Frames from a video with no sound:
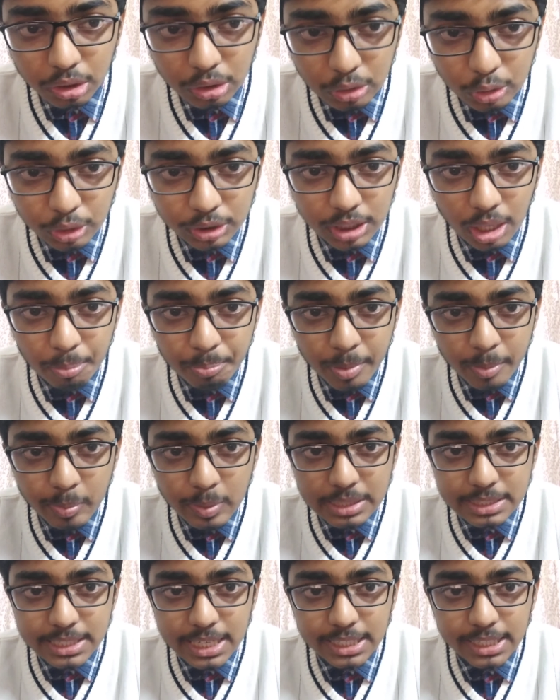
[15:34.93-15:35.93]
So some
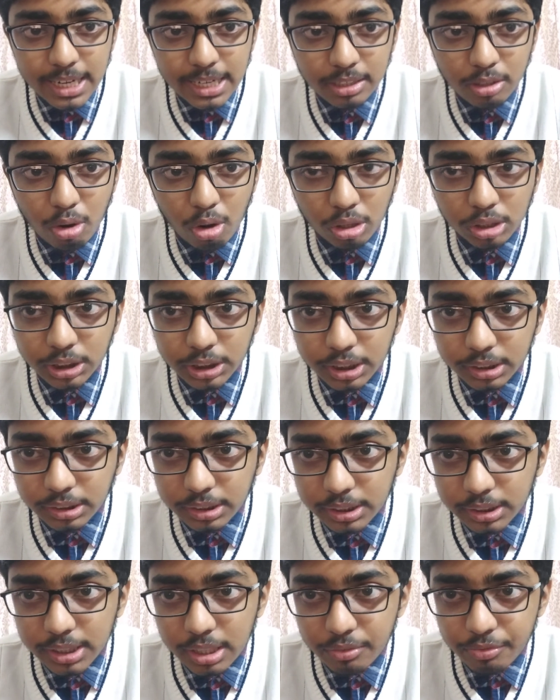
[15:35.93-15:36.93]
people say that
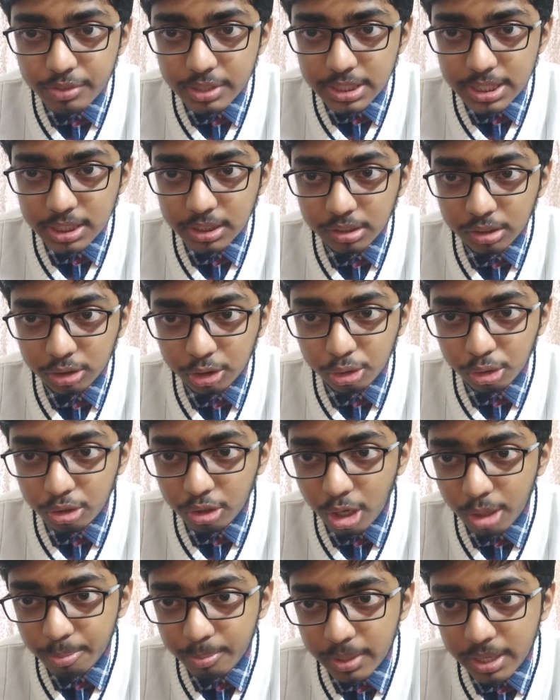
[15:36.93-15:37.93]
consciousness and physics should
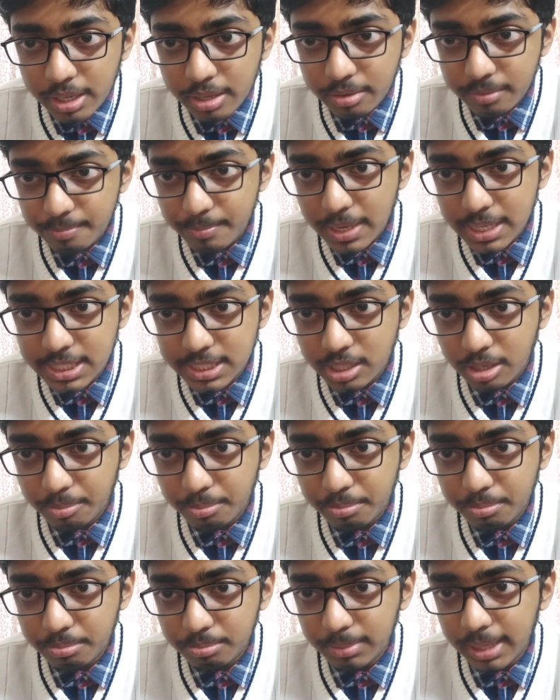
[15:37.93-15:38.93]
not be mixed up.